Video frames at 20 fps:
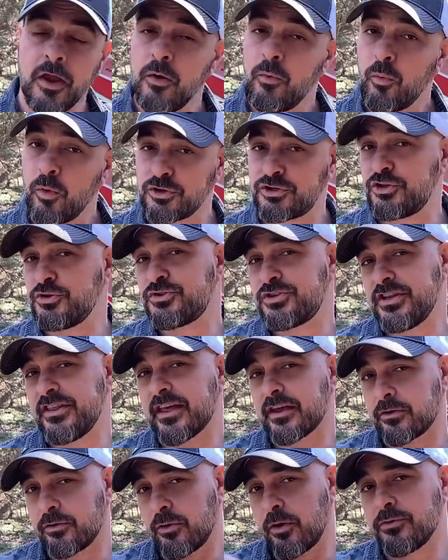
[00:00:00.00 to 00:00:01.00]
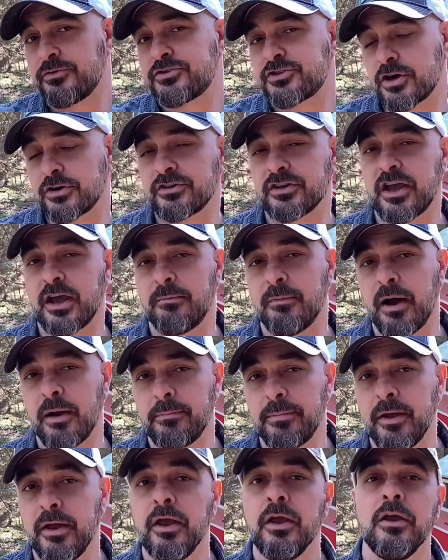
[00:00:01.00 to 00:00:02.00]
Once you see that growth start to come
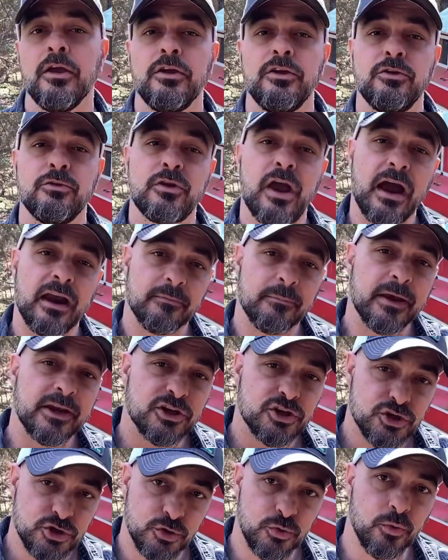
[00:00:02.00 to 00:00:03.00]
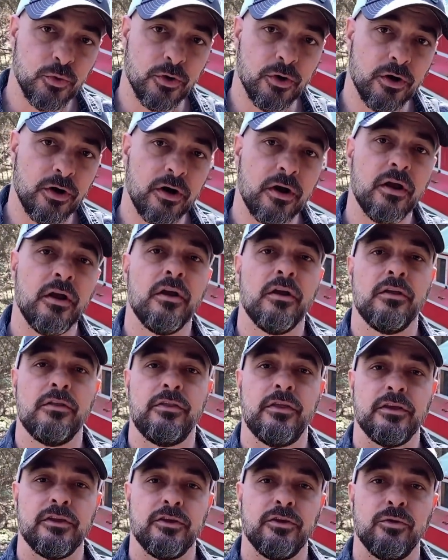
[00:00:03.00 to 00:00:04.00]
up, you've got to make sure
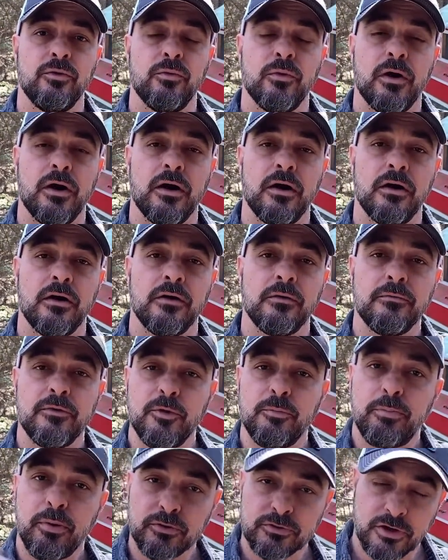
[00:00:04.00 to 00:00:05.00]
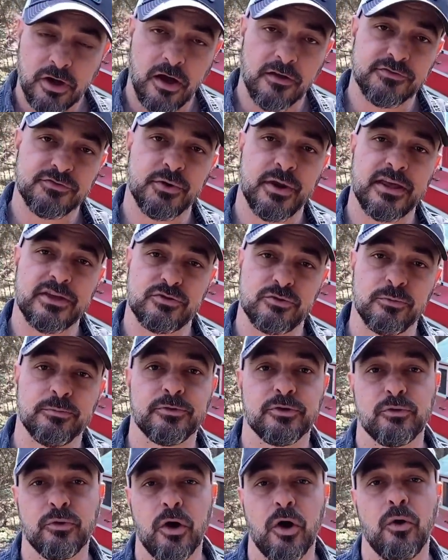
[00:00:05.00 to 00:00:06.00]
that you pull it off so it has room
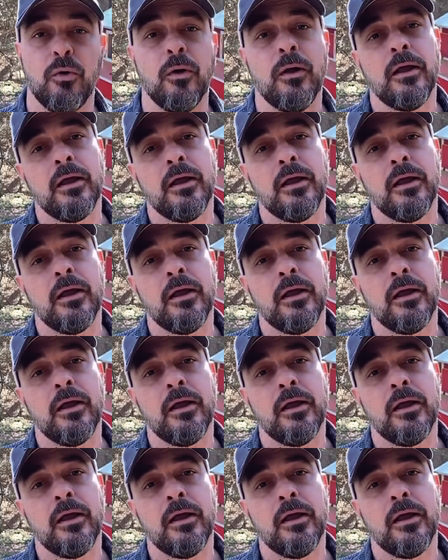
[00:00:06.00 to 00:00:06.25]
to grow.